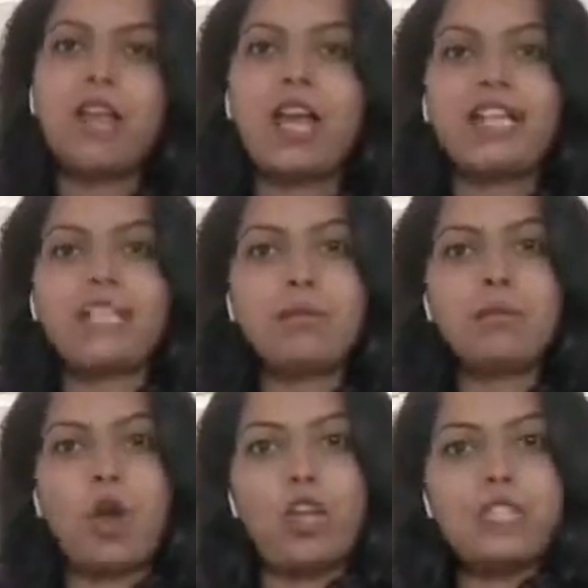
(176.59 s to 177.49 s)
and some
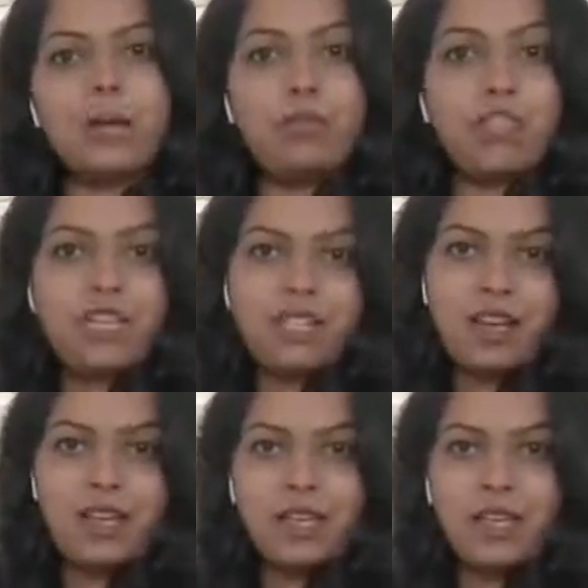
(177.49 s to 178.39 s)
law subjects
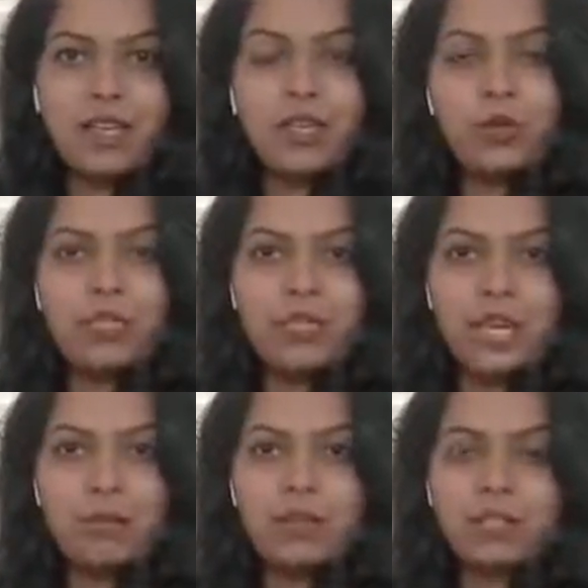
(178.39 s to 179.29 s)
are there in your
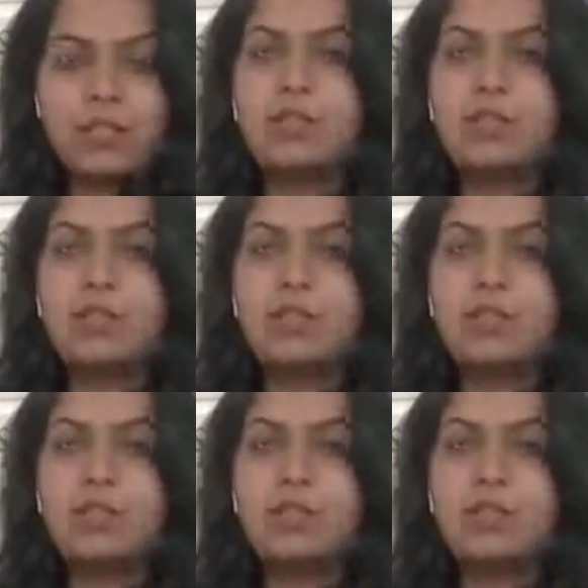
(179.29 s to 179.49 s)
syllabus.